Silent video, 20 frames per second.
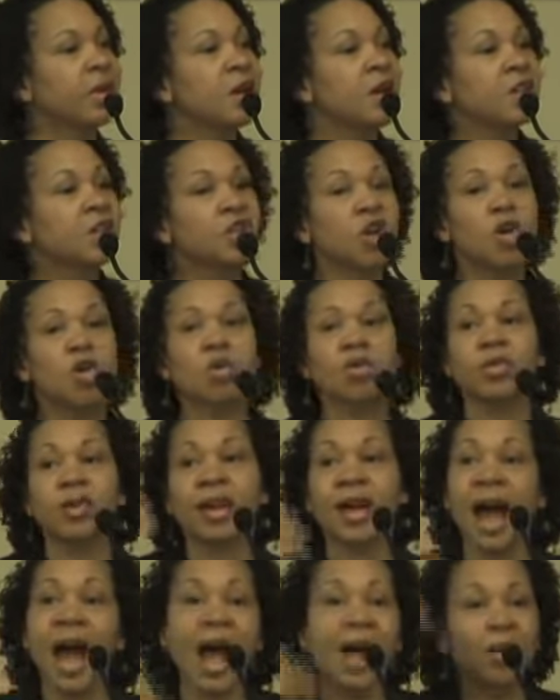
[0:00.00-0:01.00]
So the
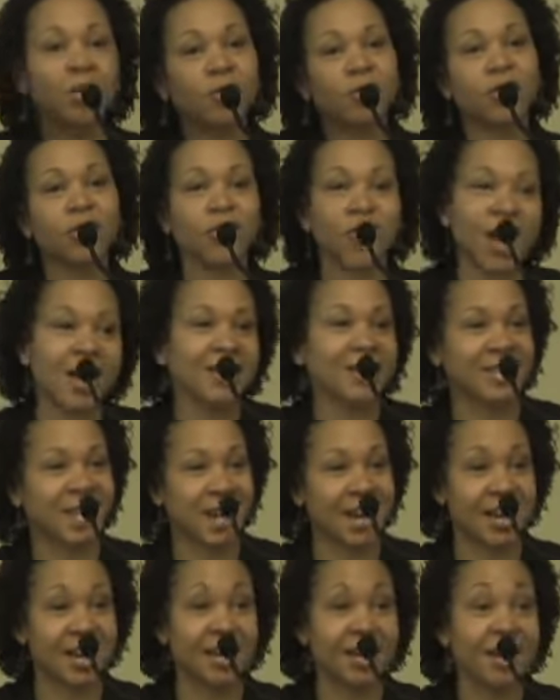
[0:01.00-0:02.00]
guy who's
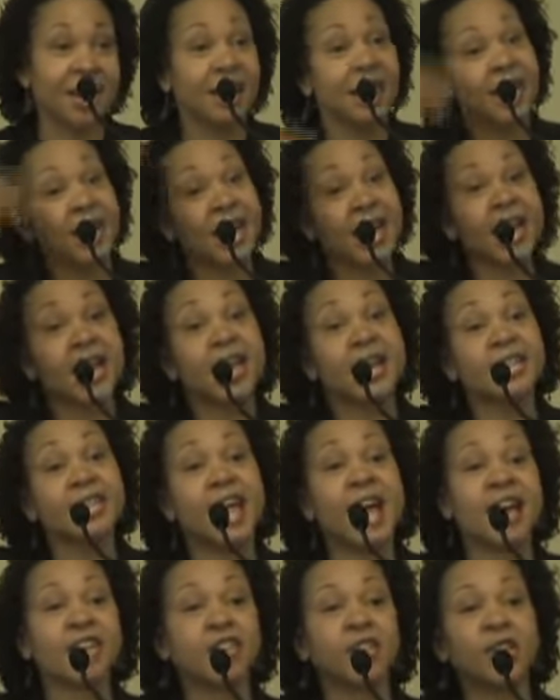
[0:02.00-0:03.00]
translating, he is
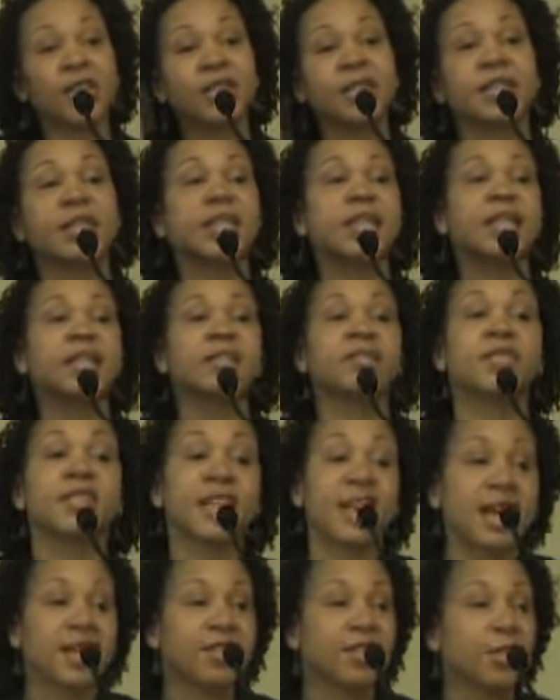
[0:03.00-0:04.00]
actually a descendant of
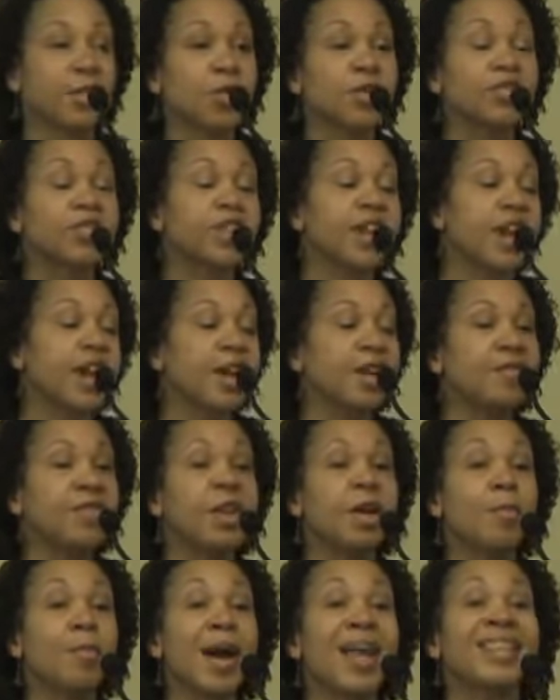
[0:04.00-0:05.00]
slaves that were enslaved
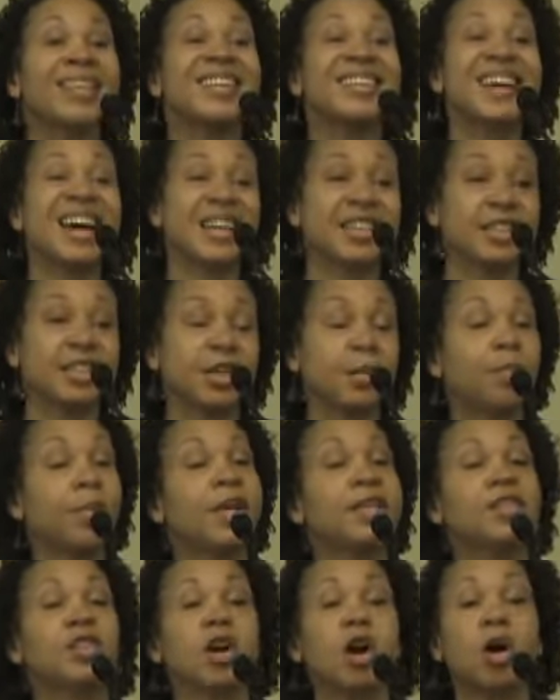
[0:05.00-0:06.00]
by the Dutch in a
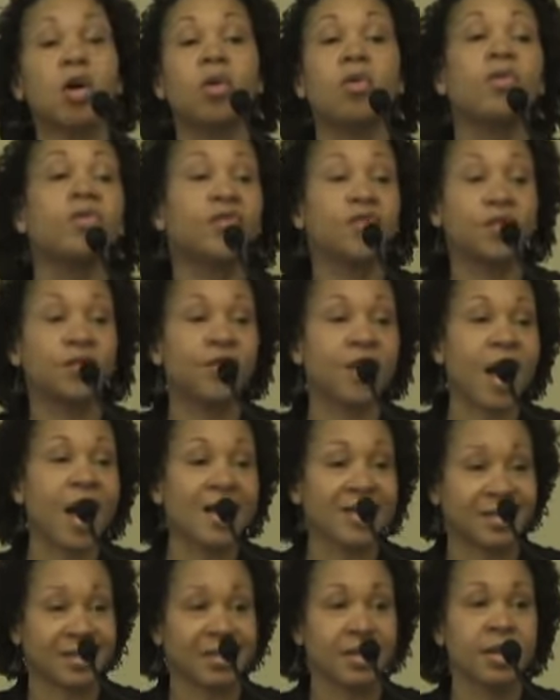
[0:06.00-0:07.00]
place called
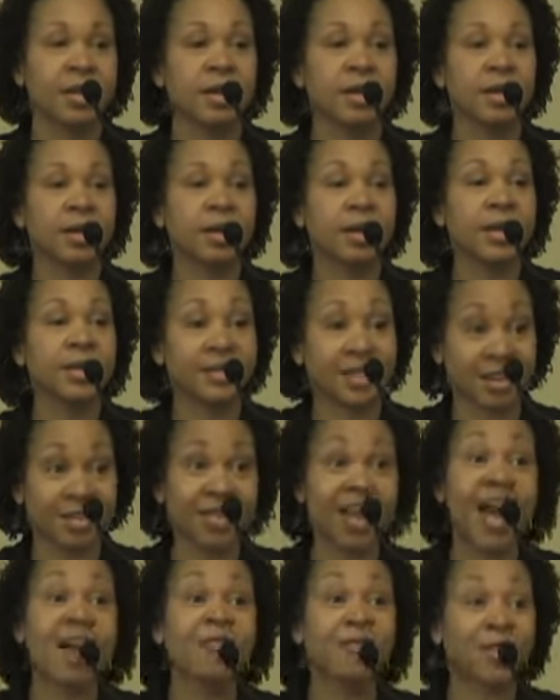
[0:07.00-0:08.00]
Onverwacht in
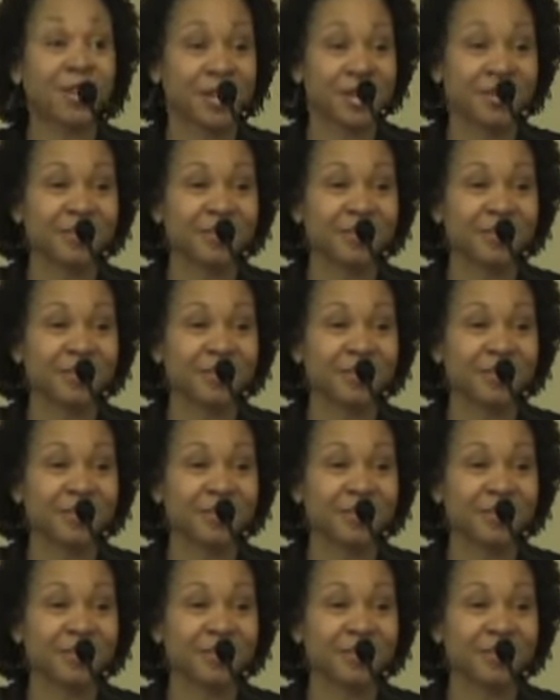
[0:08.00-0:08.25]
South Africa.